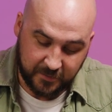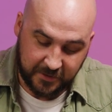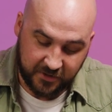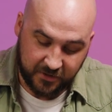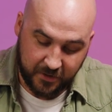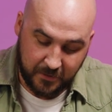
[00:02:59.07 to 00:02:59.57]

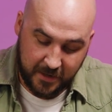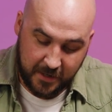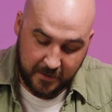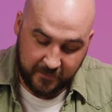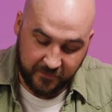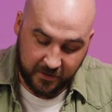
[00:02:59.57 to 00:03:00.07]
But you know
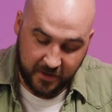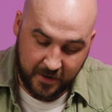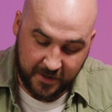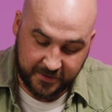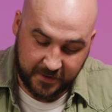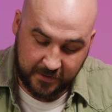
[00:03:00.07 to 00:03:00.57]
what? If you
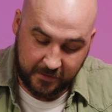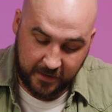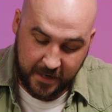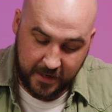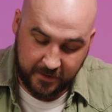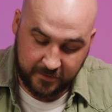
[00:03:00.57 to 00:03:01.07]
outside the
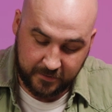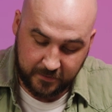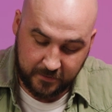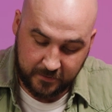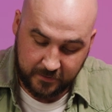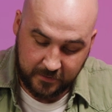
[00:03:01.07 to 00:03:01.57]
lines,
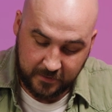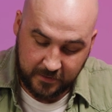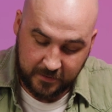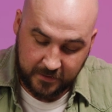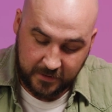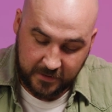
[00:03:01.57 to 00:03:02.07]

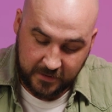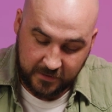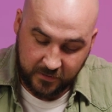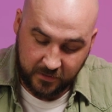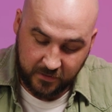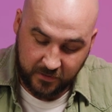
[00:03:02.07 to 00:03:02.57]

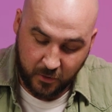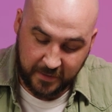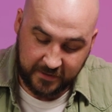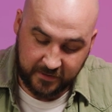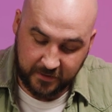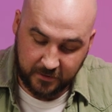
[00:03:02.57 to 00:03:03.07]
no
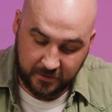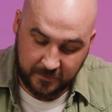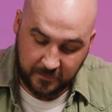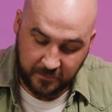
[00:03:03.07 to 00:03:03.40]
big deal.